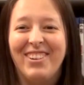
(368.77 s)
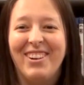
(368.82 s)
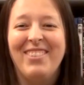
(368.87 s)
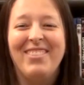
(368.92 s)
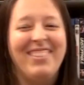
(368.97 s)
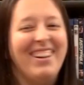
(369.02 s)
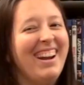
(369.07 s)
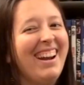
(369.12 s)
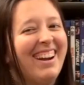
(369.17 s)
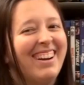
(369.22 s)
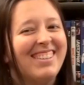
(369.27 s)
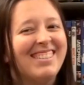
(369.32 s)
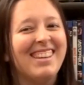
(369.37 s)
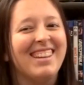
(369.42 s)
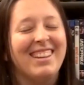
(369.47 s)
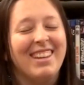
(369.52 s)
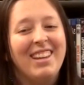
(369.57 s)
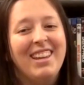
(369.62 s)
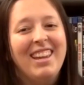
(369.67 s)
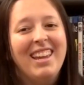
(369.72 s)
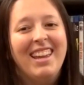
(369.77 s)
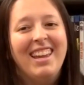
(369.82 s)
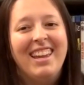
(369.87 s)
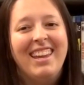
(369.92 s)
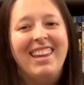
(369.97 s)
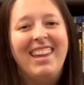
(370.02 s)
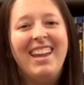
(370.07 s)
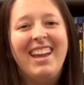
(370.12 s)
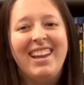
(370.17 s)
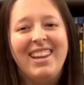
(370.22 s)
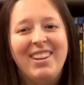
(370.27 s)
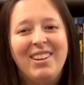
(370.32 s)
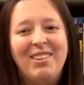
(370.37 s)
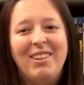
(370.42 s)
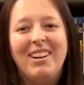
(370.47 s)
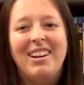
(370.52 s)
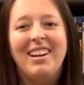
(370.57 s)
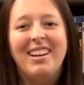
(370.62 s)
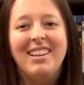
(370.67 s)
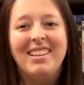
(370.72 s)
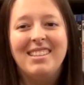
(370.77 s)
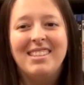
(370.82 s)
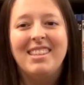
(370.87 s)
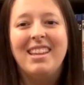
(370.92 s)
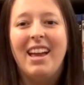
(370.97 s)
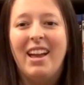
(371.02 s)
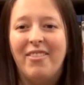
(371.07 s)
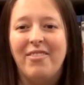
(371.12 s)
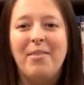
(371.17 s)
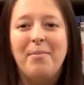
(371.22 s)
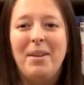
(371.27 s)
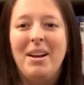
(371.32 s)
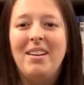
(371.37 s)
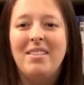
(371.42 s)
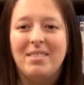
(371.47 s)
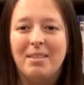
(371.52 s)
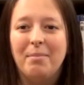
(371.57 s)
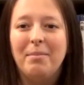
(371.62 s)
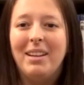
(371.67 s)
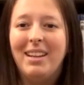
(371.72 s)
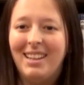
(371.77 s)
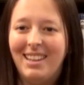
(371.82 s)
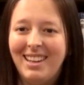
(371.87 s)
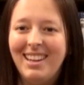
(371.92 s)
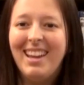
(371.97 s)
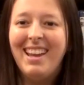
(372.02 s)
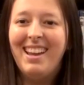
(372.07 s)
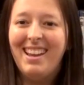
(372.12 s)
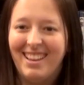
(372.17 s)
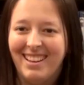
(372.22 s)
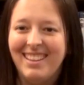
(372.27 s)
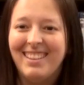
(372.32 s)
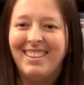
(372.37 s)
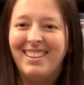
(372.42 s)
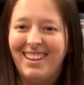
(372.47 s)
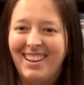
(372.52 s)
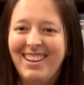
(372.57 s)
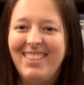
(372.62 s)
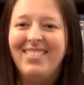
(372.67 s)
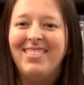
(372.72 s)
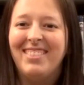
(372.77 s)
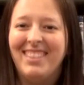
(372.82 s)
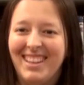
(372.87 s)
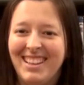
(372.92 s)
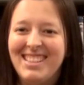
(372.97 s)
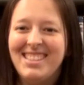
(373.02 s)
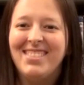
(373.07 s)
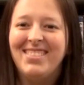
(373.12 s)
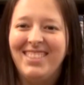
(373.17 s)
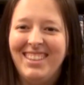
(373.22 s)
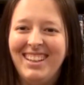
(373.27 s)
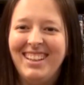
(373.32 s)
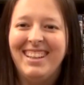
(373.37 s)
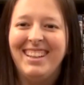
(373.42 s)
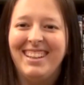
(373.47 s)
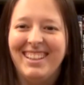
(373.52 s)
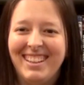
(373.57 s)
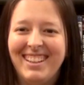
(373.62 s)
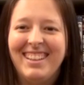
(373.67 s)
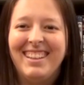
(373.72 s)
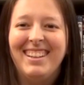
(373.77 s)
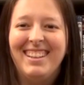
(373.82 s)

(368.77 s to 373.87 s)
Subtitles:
From where? It's like, yeah, you, it's the FMLs. I'm like, yeah, yep, that's me.